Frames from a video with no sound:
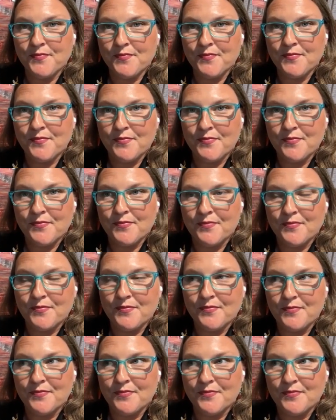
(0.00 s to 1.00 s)

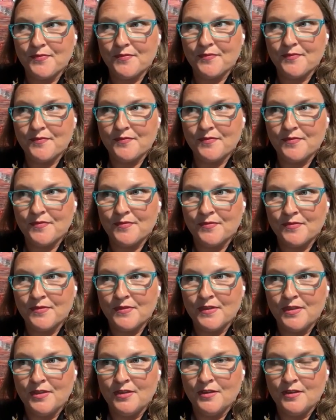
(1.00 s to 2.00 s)

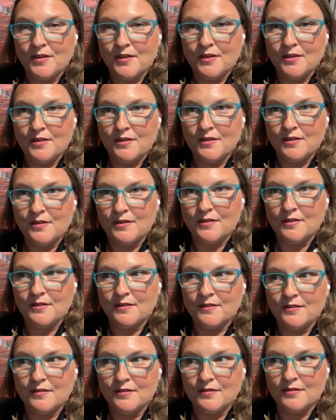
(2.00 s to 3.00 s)

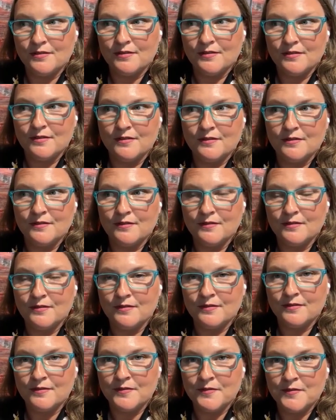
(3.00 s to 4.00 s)

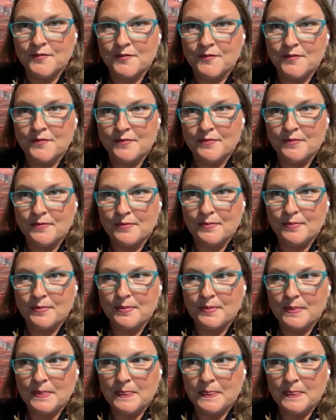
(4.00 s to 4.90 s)
The person shown says nothing.